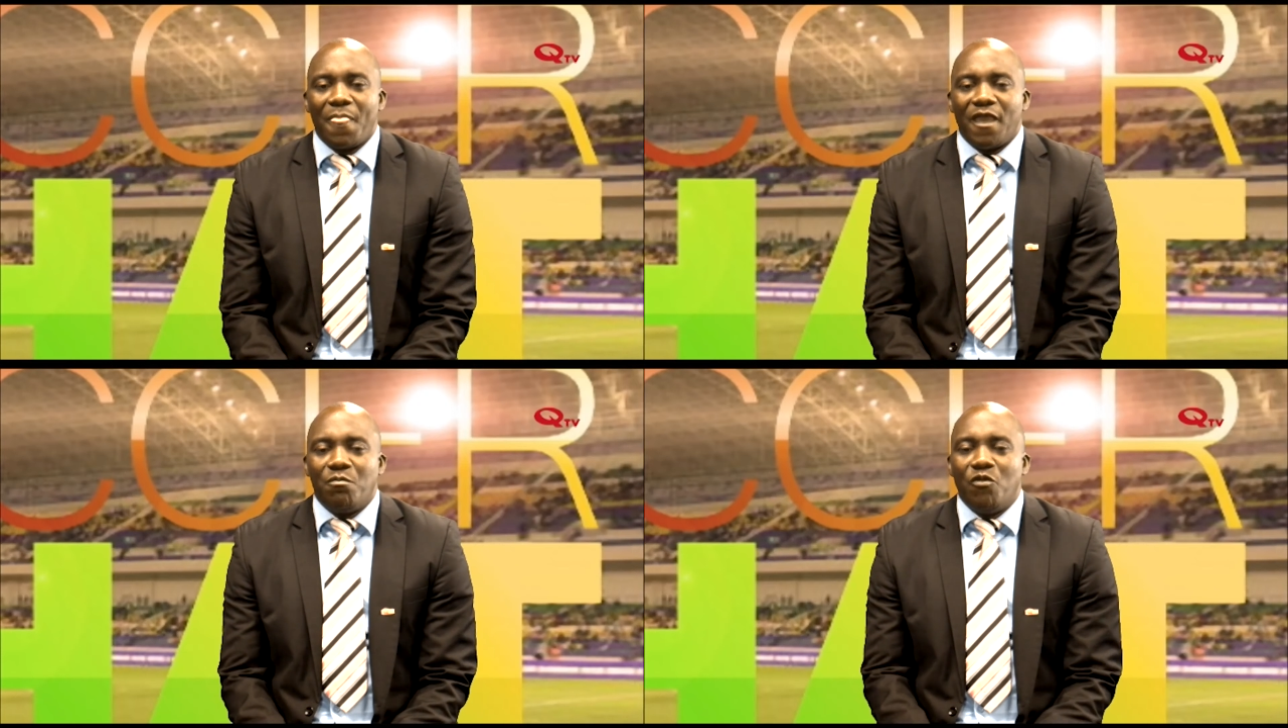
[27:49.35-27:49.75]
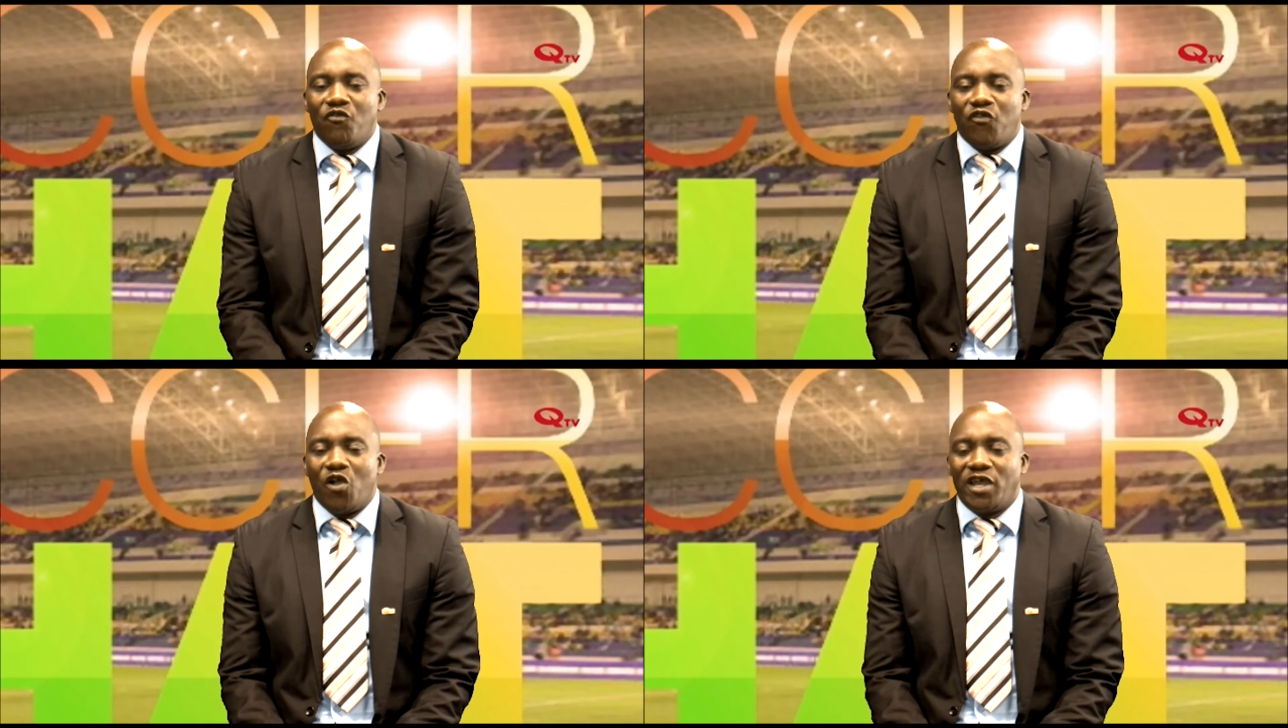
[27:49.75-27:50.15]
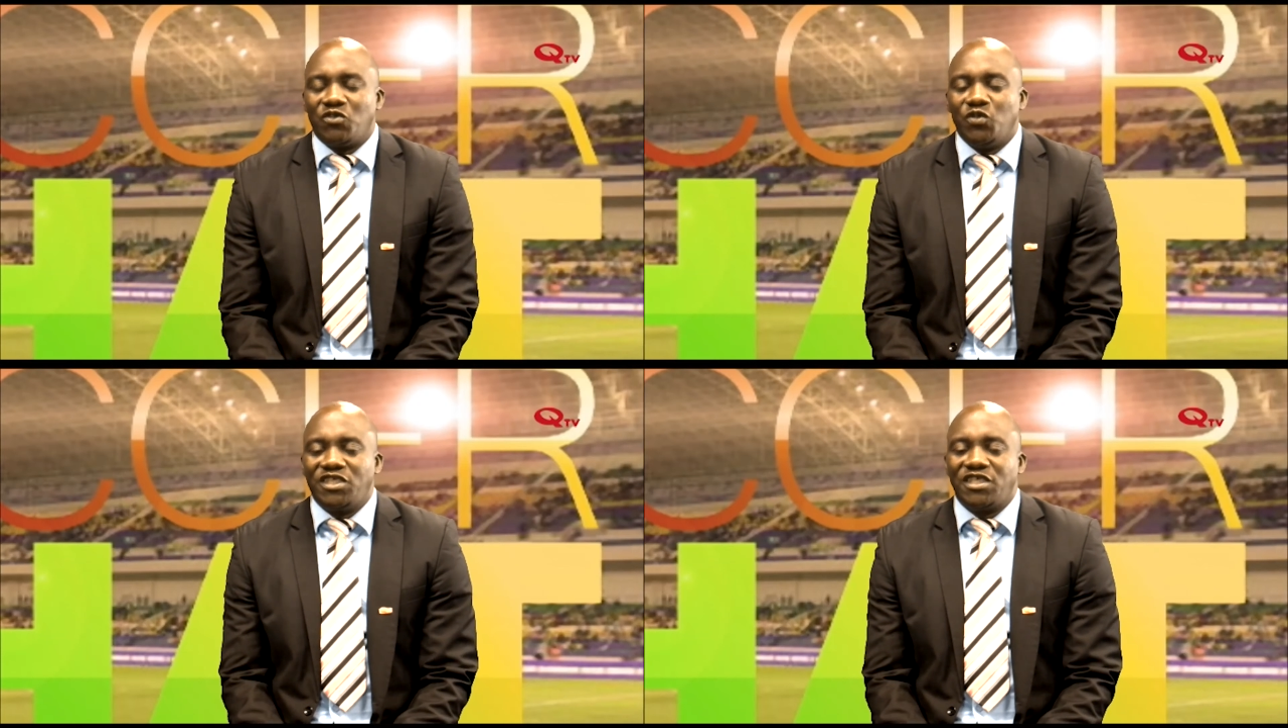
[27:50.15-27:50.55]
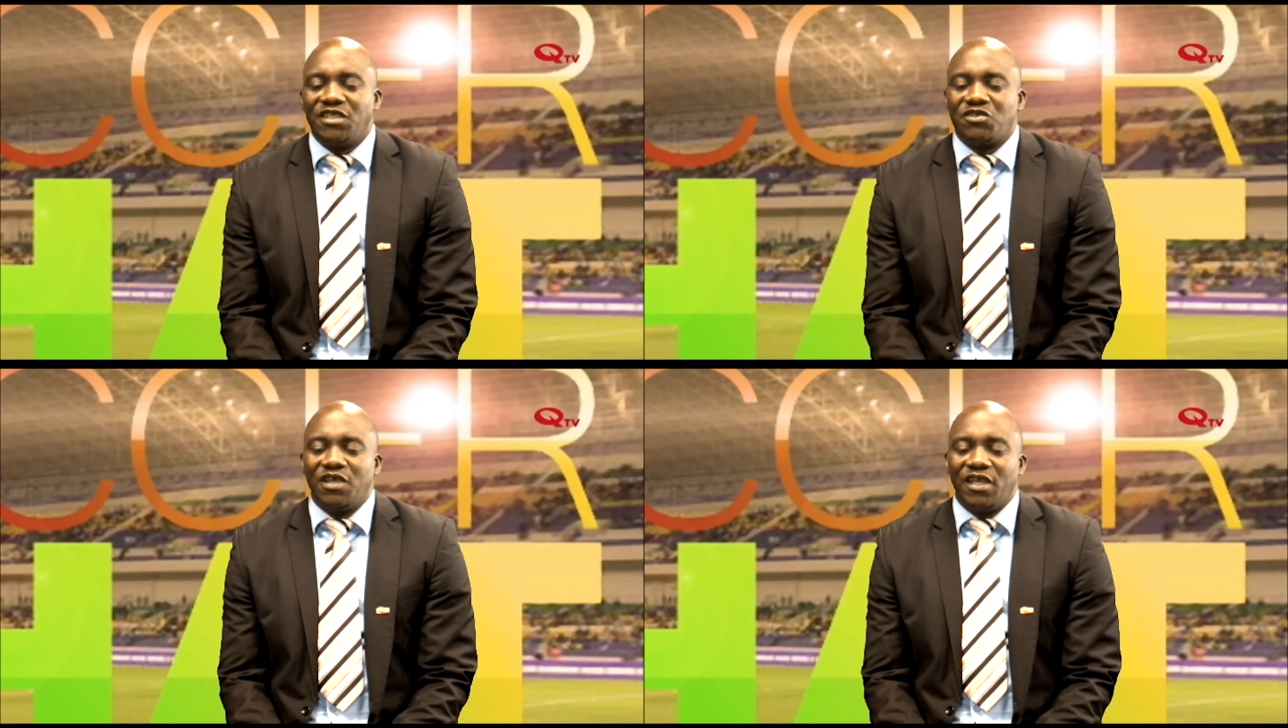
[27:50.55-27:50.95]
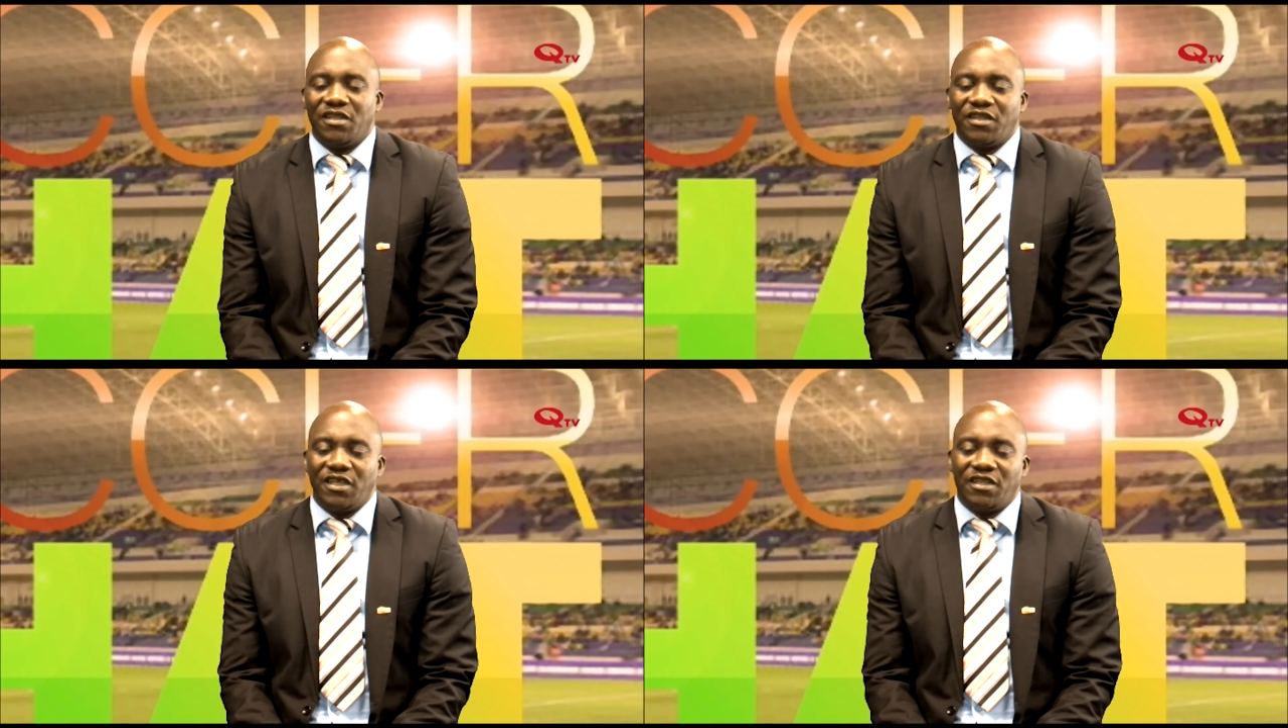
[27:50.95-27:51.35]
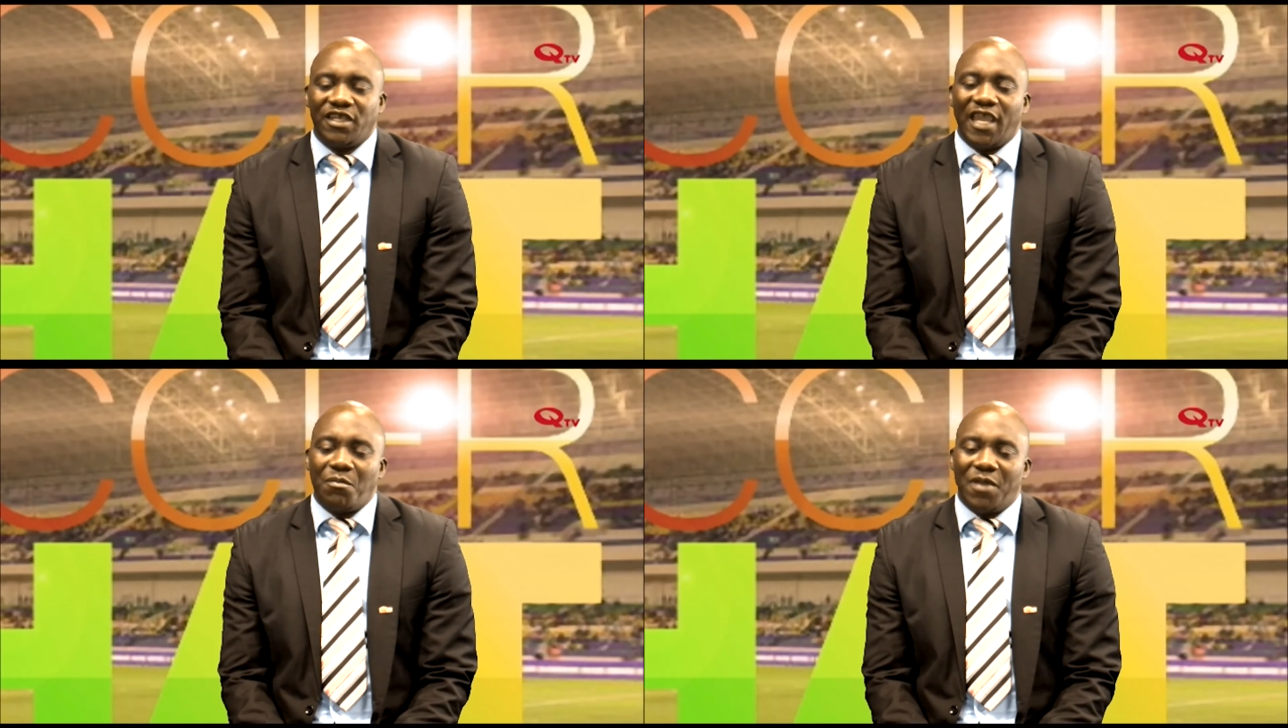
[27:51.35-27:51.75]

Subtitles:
move forward, which the young